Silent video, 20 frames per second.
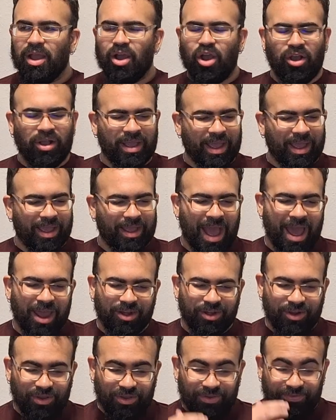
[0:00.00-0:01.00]
Okay, I
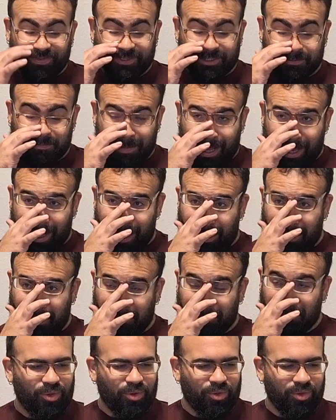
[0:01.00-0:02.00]
don't know if it's me
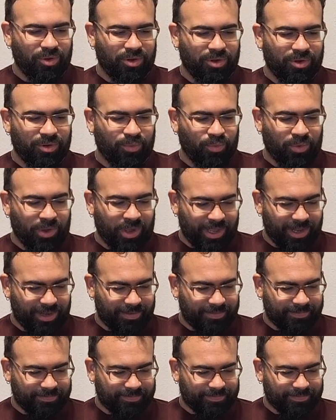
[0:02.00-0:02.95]
or what.